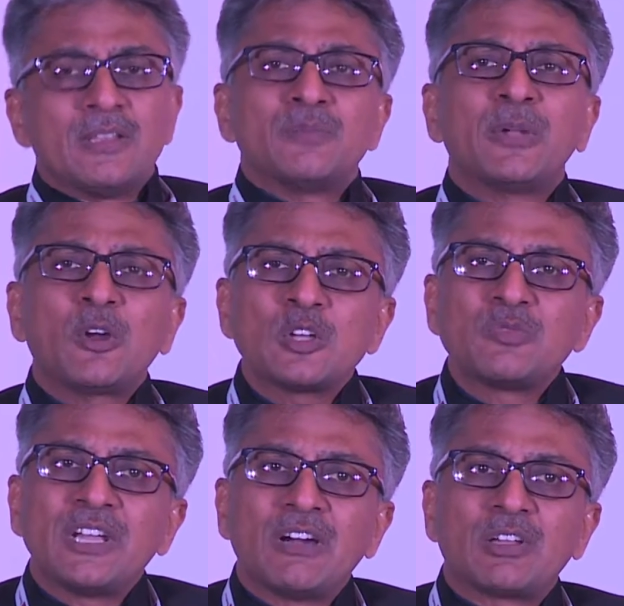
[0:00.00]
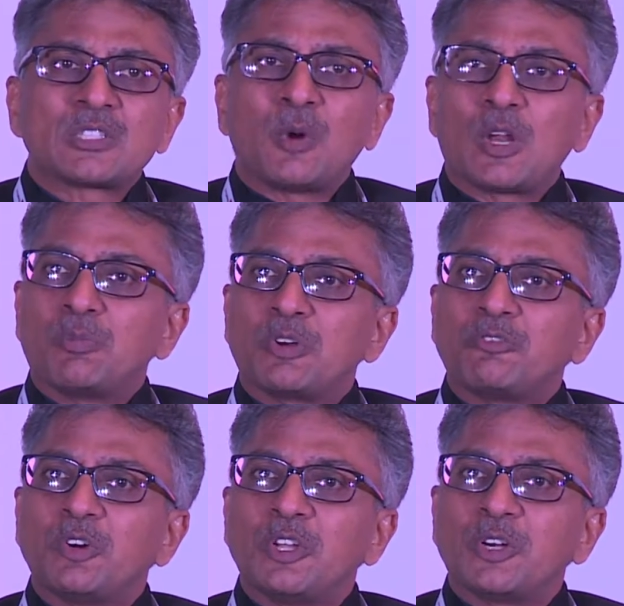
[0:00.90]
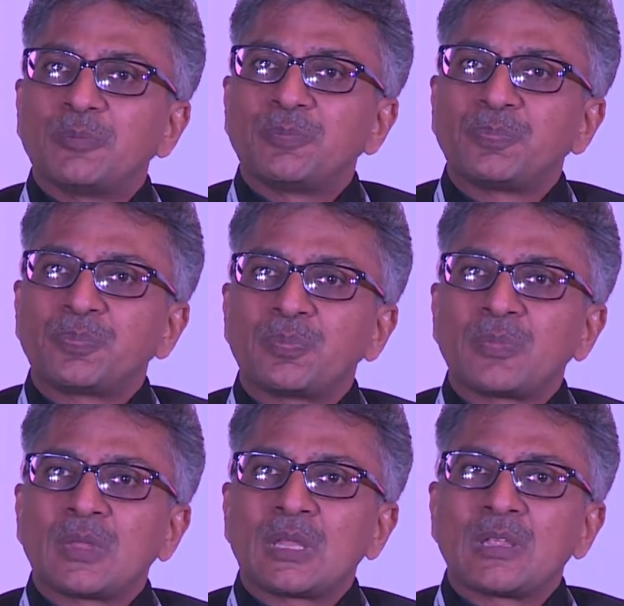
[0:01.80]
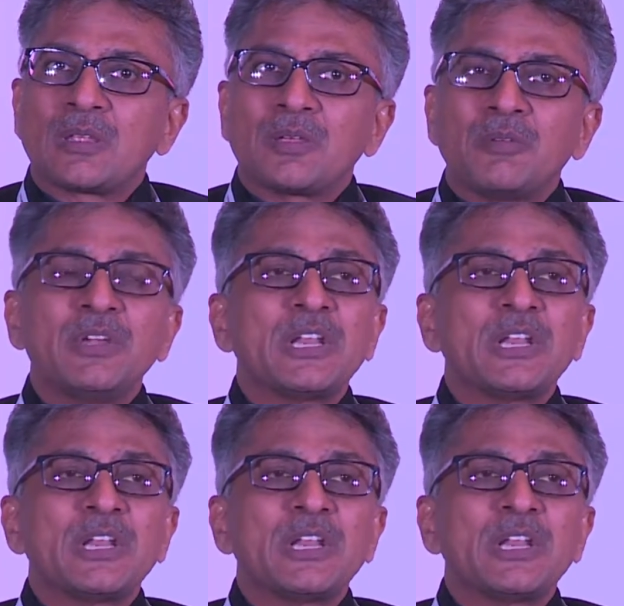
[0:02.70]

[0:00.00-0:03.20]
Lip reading: Because we have a smaller portfolio, we are